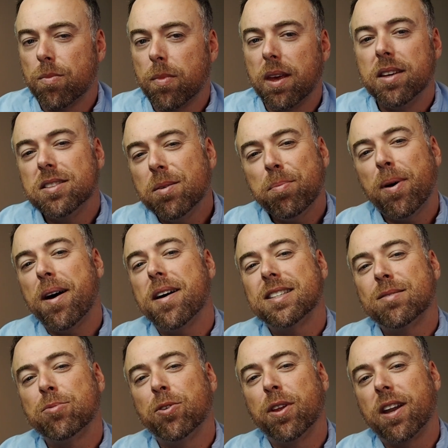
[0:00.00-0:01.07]
Is it
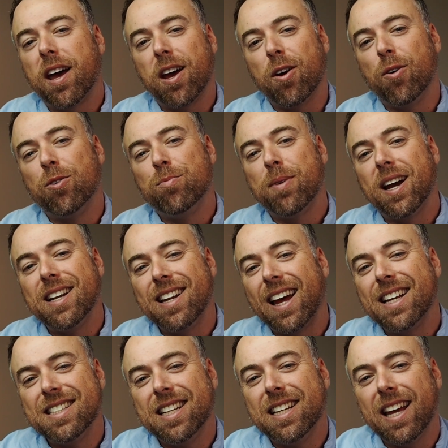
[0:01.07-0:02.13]
possible that I own my
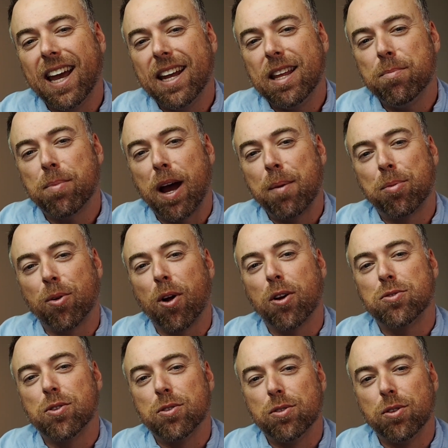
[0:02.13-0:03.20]
1980 Piper
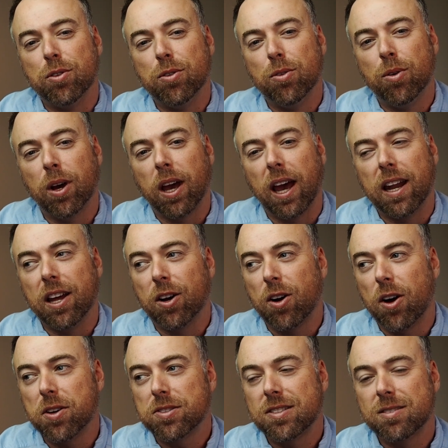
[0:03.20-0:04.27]
Archer II and it
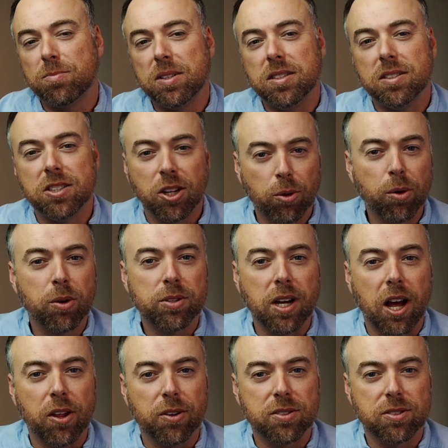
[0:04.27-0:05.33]
costs me
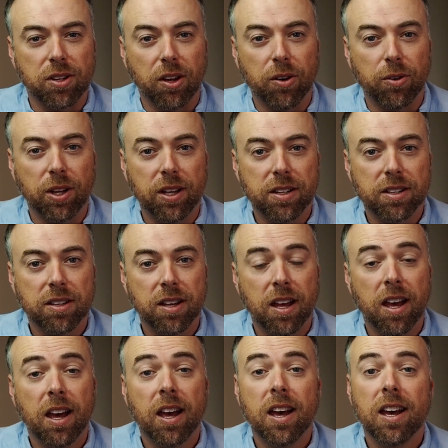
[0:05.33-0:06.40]
$0 to own it?
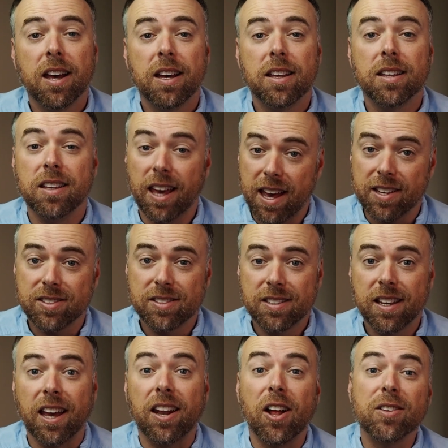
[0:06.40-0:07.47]
Yes,
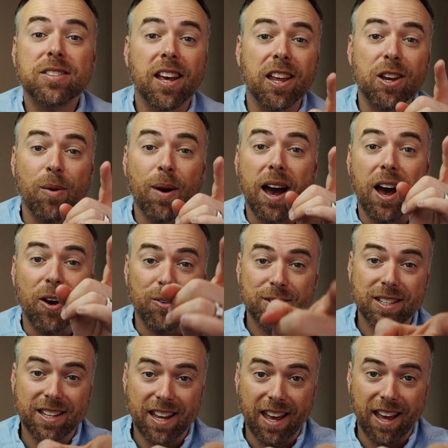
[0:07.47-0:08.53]
and I'll tell you how
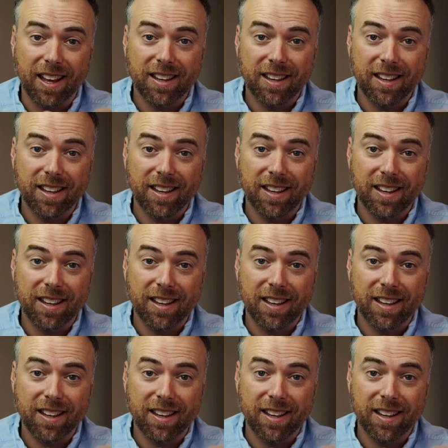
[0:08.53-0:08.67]
today.